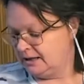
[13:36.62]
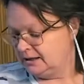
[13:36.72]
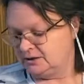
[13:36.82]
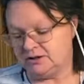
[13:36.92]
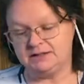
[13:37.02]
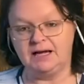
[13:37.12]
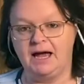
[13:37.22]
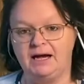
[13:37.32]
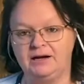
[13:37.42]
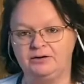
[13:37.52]
just
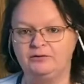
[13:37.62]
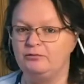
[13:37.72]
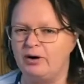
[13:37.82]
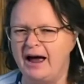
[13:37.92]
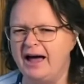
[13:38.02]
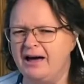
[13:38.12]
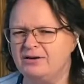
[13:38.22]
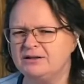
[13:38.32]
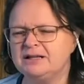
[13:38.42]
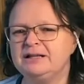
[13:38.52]
kind of
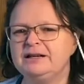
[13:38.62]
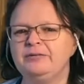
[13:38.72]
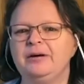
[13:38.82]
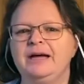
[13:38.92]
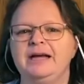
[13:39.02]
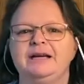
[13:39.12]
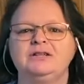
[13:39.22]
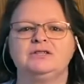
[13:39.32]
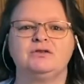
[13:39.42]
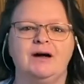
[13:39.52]
browsed a little bit and
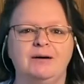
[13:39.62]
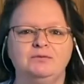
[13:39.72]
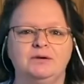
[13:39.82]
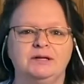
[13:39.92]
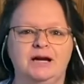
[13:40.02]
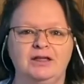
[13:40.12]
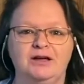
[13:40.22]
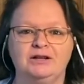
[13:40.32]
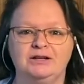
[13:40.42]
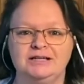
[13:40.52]
just grabbed one that I
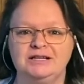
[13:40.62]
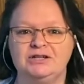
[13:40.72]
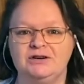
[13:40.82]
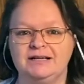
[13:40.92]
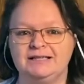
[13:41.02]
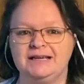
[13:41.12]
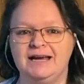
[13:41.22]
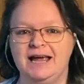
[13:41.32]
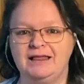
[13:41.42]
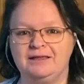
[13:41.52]
thought looked
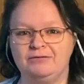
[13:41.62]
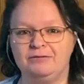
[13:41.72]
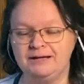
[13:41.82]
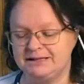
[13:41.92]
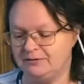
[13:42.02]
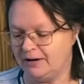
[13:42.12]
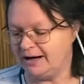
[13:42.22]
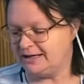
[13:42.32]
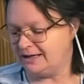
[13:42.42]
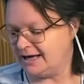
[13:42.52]
interesting. And the reason why
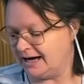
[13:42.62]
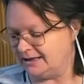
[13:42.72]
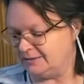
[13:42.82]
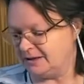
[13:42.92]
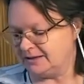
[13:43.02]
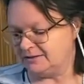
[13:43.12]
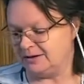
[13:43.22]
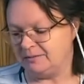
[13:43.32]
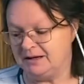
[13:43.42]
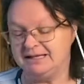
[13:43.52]
I did that is because of
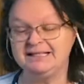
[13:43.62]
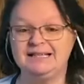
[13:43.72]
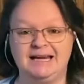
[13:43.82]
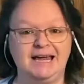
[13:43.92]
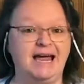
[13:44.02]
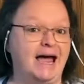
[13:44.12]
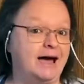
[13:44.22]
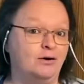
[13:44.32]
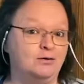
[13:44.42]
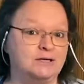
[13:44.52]
something sticking
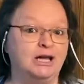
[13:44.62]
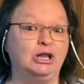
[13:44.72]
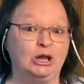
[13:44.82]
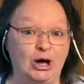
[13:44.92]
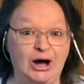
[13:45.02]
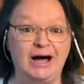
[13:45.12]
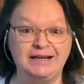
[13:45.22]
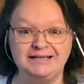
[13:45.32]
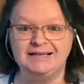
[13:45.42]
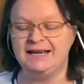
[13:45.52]
out a
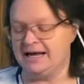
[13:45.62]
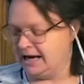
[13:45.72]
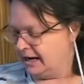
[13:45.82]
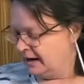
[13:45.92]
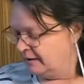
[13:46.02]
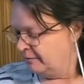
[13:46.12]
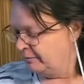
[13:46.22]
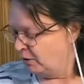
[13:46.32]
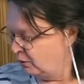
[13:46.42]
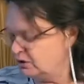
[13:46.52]
lot. Um,
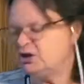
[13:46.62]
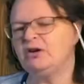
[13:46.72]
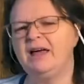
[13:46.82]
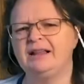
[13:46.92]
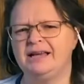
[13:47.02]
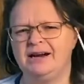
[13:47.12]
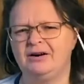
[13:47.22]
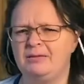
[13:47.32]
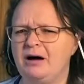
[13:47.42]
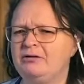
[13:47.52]
but we'll show that later.
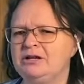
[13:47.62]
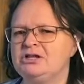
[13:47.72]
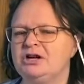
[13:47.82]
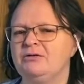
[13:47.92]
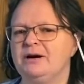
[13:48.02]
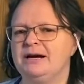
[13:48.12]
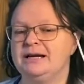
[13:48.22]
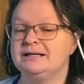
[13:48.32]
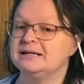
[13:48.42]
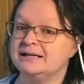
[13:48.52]
I'm not really sure what it
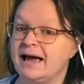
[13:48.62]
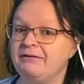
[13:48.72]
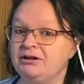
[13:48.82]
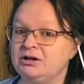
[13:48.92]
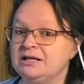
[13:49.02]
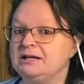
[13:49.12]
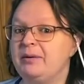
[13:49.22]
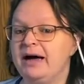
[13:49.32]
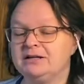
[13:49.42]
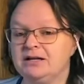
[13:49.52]
is because I haven't looked in the
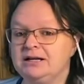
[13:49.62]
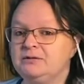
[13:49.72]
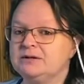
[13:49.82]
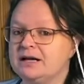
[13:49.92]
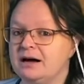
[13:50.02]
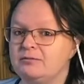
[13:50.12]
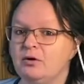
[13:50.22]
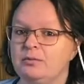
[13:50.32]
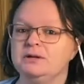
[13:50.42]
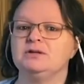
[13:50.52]
bags. All I did was cut them
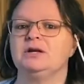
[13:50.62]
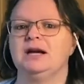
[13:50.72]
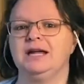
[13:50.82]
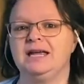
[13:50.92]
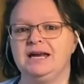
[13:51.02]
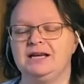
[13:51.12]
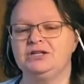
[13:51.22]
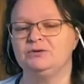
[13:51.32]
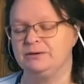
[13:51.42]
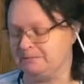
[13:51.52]
open so that I could get
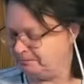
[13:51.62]
into them.